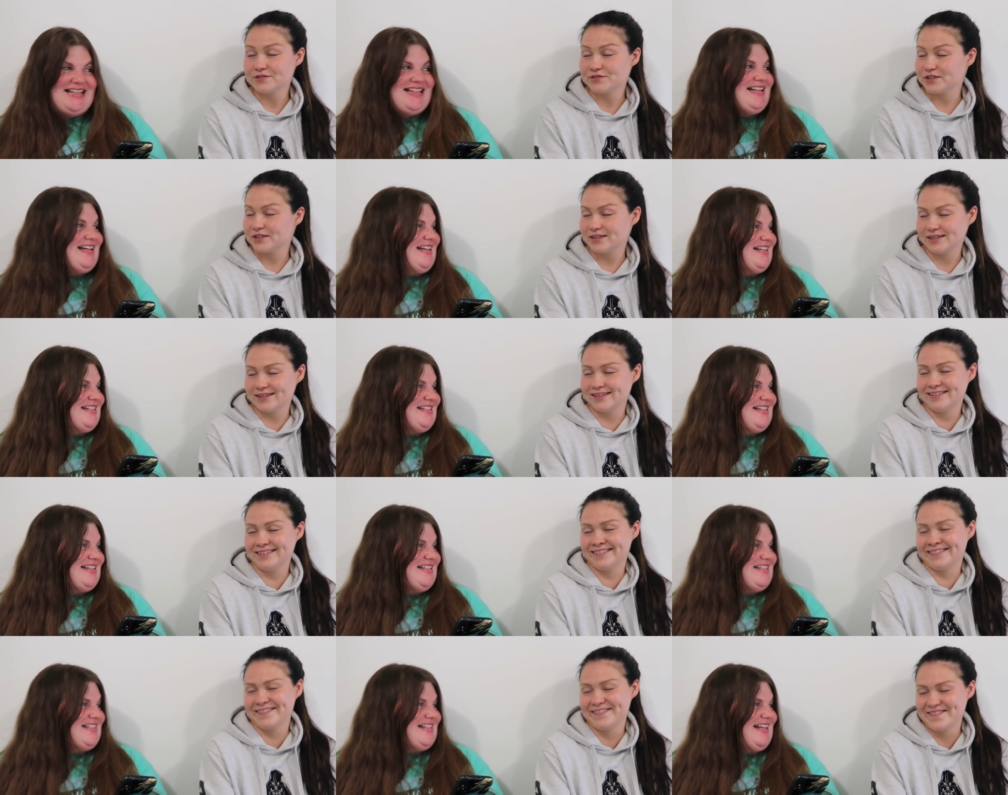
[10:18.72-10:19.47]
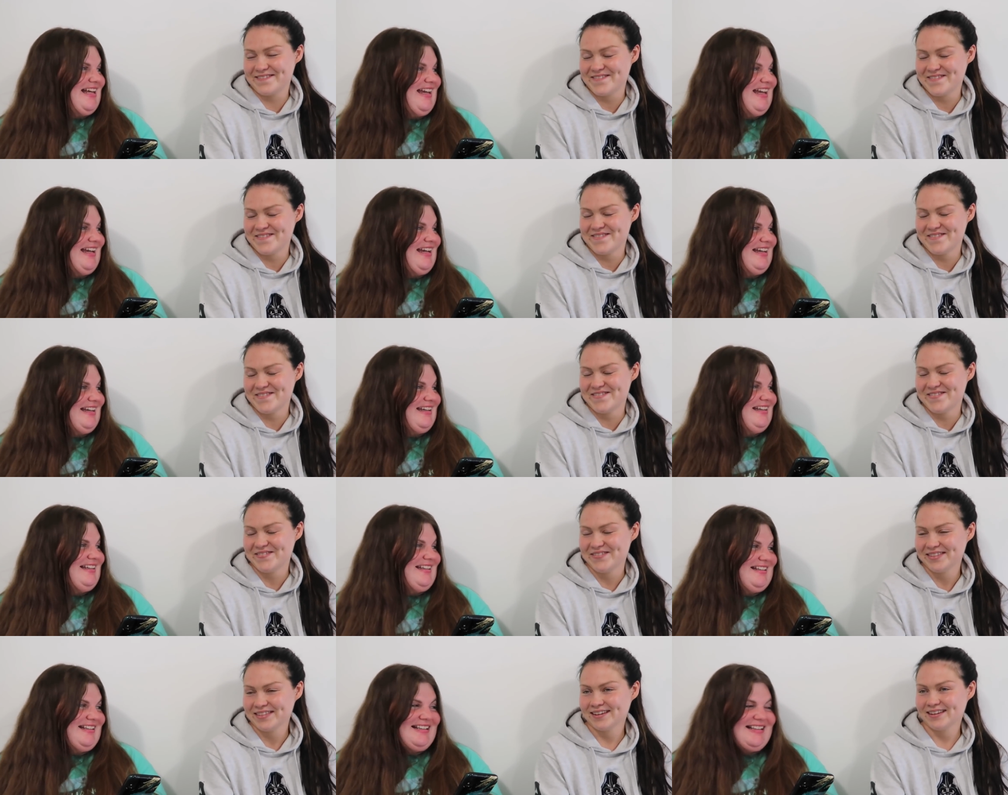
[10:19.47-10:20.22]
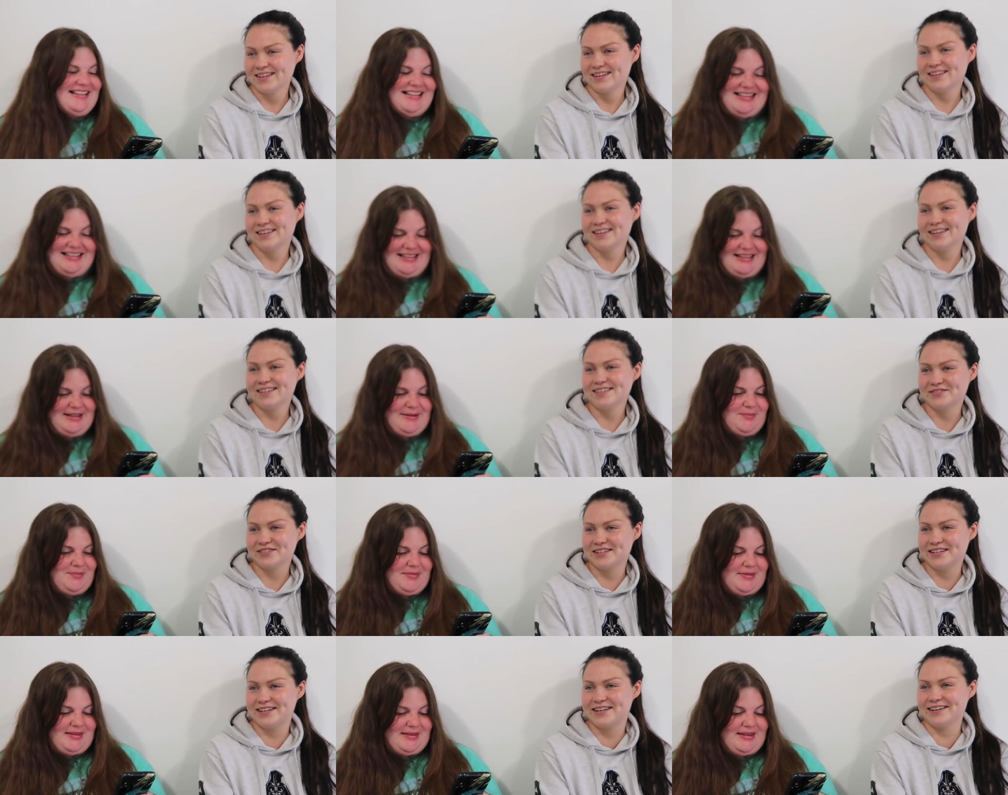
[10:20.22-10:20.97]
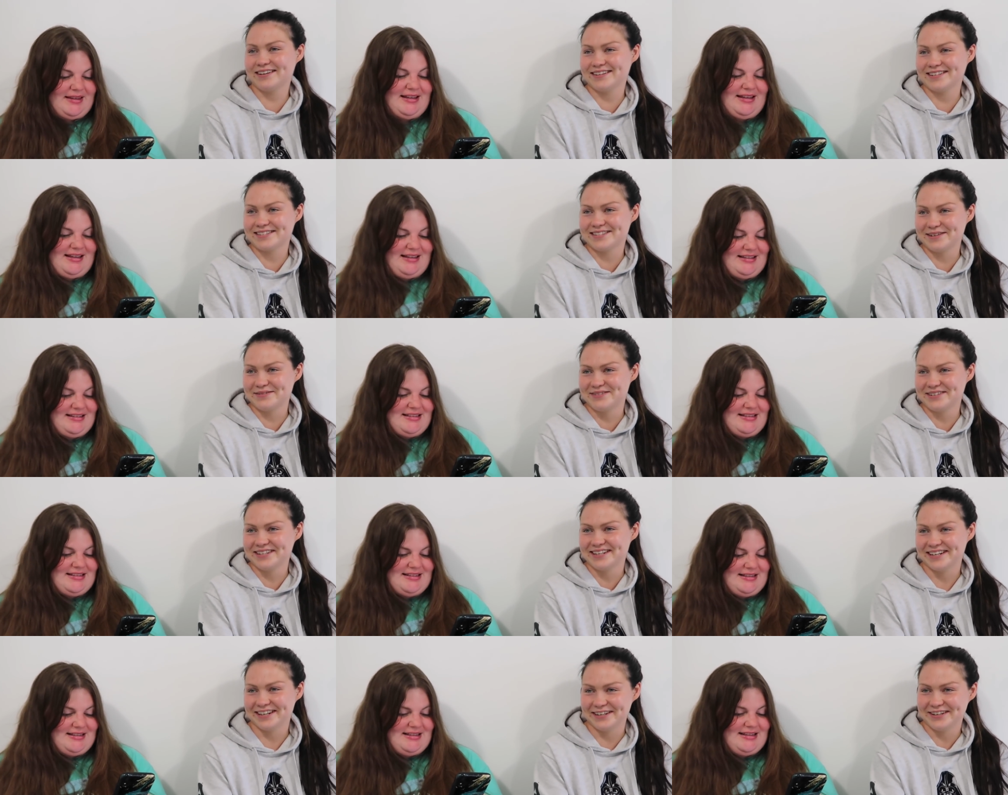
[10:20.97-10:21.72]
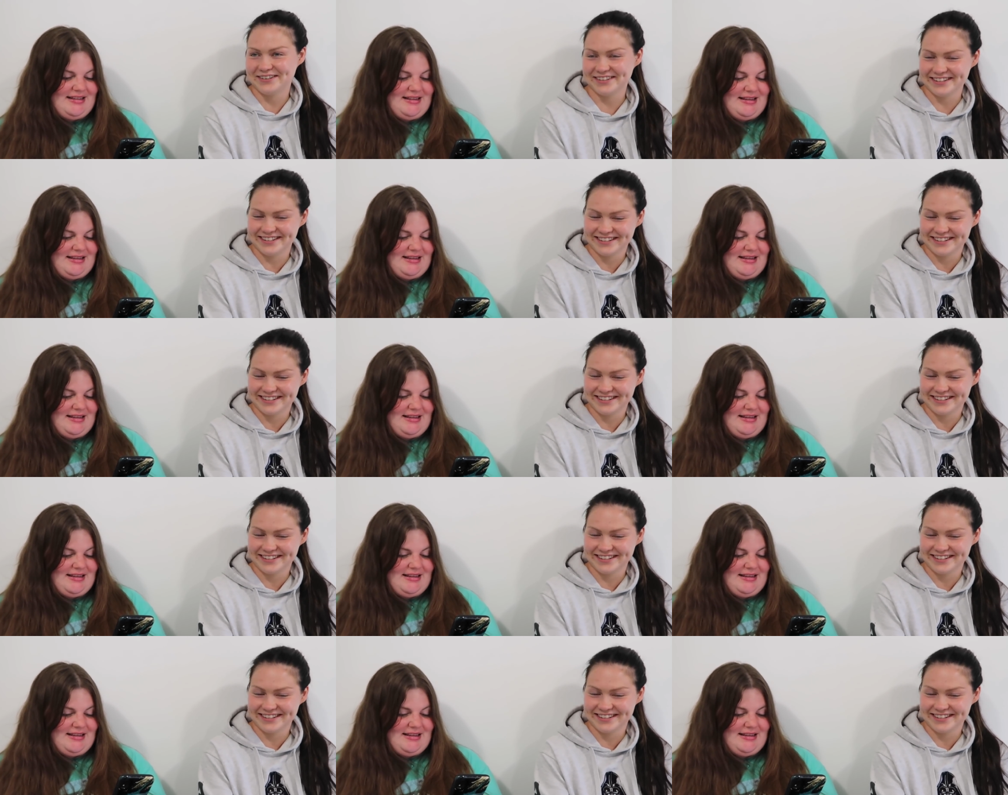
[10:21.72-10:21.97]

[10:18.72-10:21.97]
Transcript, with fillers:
Speaker 1: he does. He's like he's ridiculous sometimes.